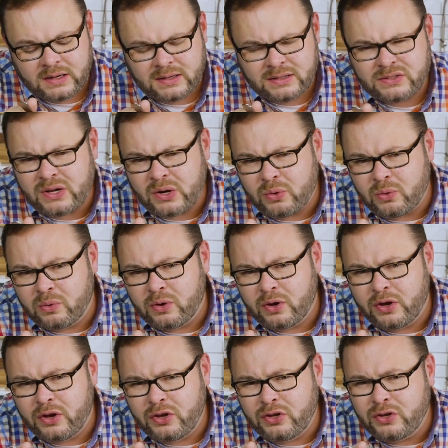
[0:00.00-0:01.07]
So,
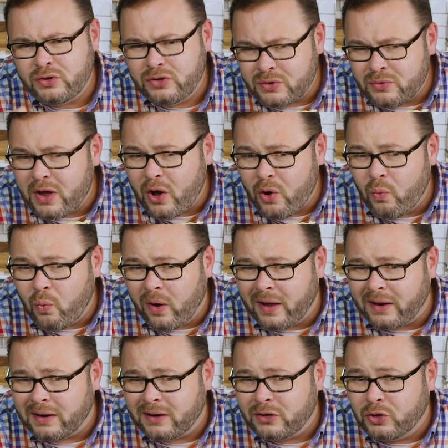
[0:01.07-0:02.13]
you do know
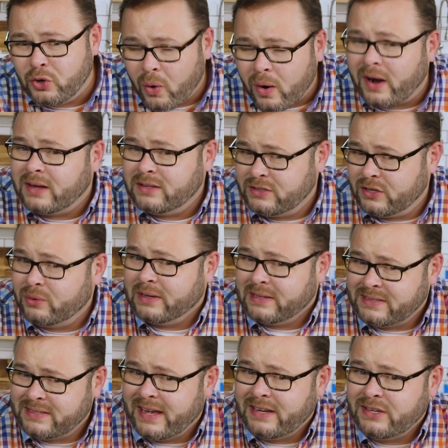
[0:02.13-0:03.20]
what Gorgonzola
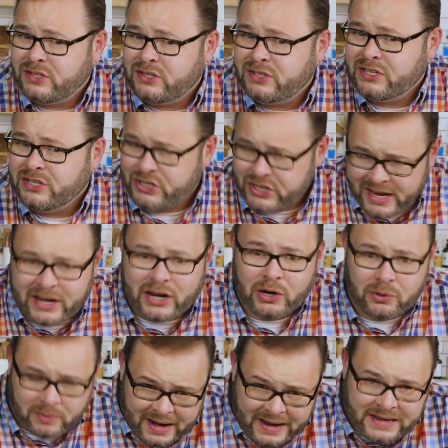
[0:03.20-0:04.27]
said to cheddar,
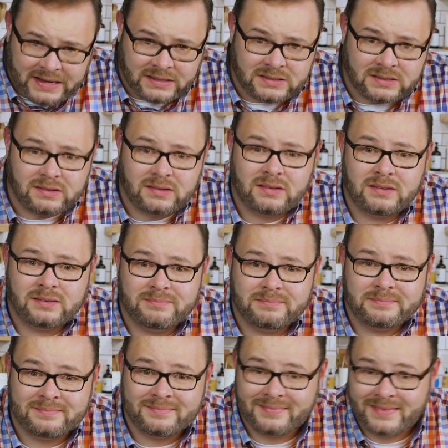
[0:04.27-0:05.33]
right?
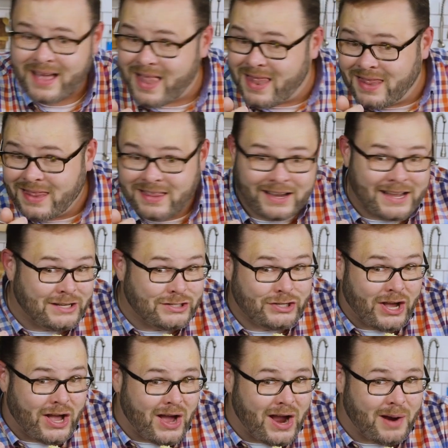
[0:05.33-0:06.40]
Looking
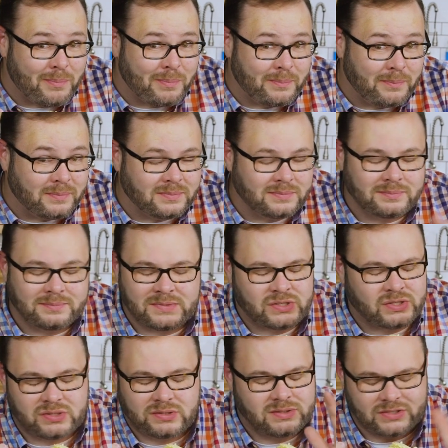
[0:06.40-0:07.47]
sharp.
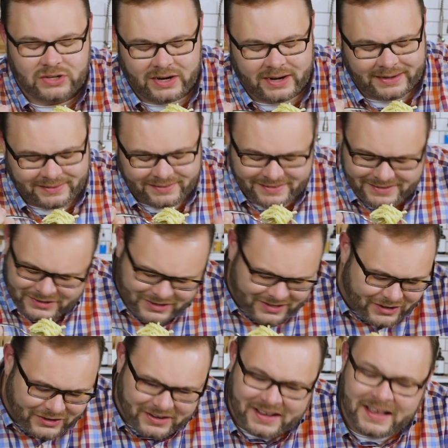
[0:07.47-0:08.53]
Sorry,
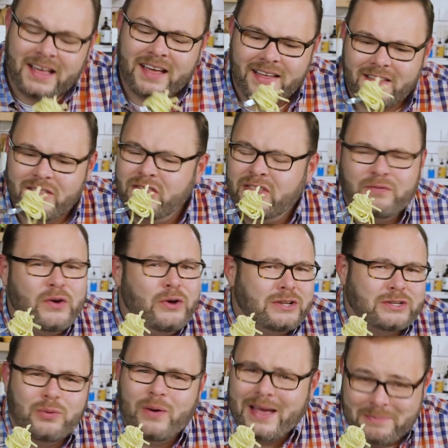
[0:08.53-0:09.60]
the food
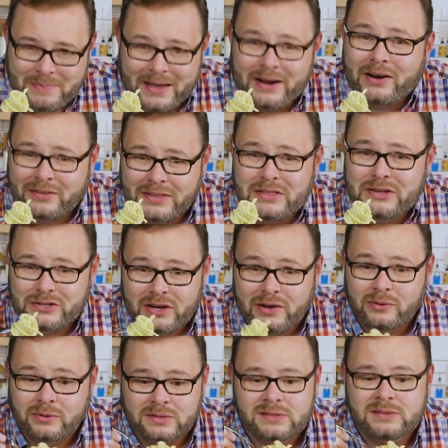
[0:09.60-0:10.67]
is way better than the
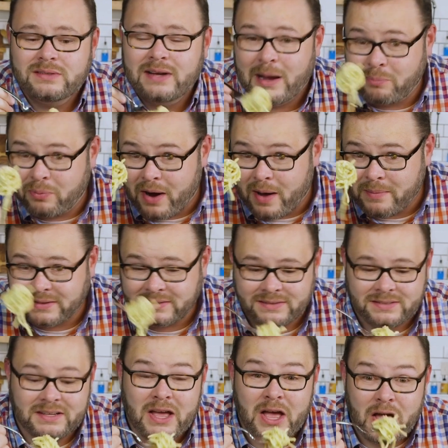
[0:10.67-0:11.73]
jokes, I
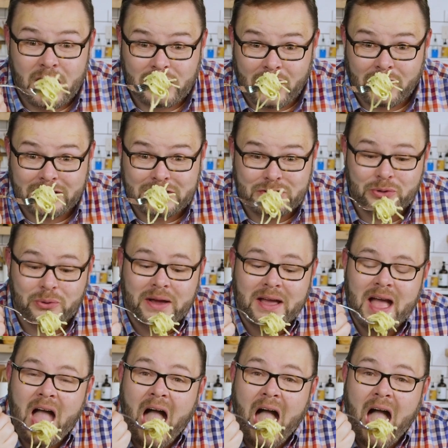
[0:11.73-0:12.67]
promise. Y'all enjoy.